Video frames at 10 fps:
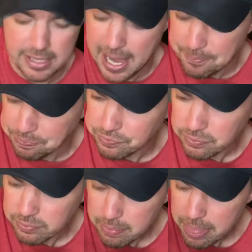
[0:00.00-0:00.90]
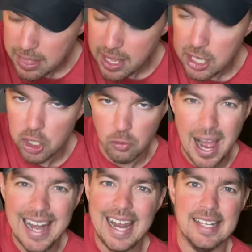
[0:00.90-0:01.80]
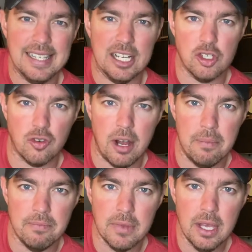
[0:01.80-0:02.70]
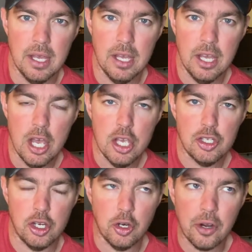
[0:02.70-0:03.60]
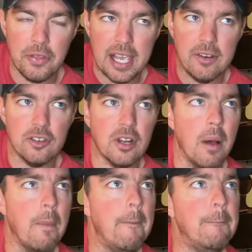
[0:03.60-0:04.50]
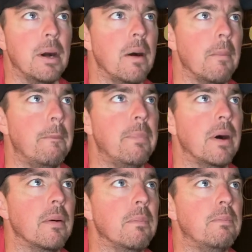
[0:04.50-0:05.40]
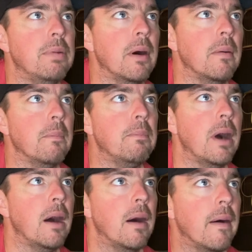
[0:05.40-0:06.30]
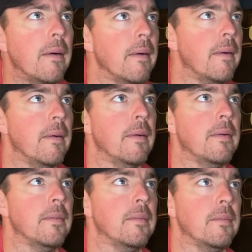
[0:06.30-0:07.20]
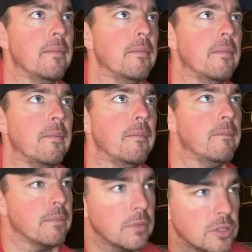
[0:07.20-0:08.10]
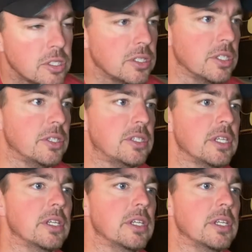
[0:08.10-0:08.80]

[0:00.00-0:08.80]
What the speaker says: that. Your right hand is like a drum. So you're going to think of your strumming. Boom, boom, boom, boom, boom.